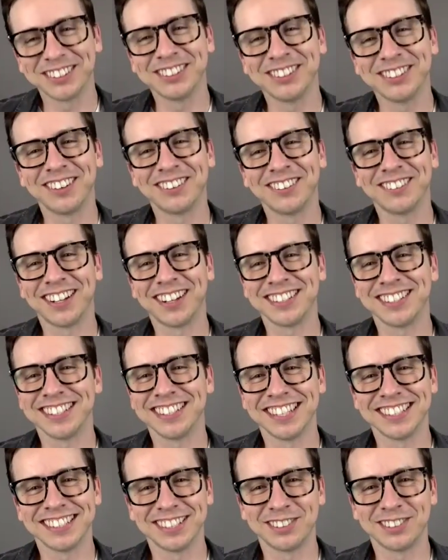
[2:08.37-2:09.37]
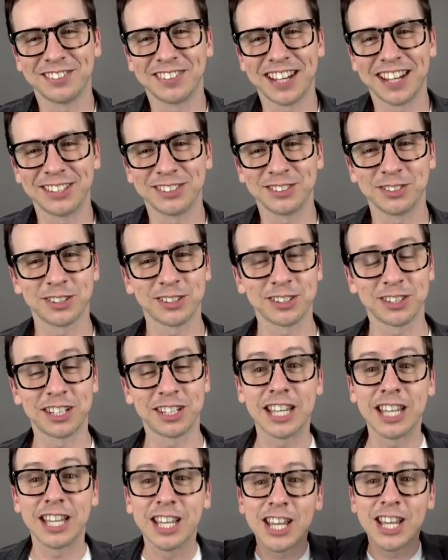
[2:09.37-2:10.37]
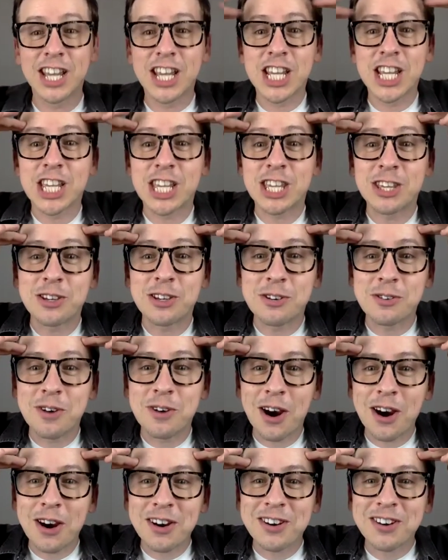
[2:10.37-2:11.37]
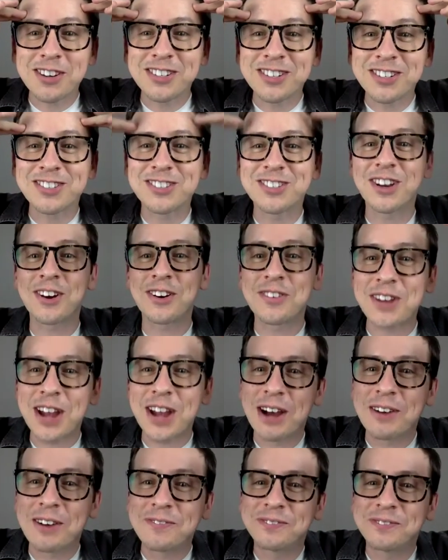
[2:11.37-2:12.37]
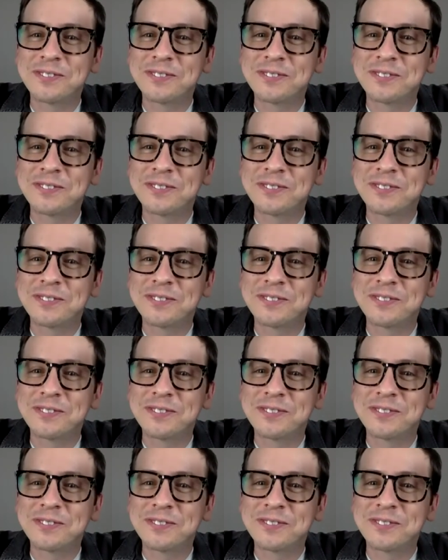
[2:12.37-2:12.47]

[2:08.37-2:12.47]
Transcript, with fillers: who are watching this as fans are just like, you are so dumb.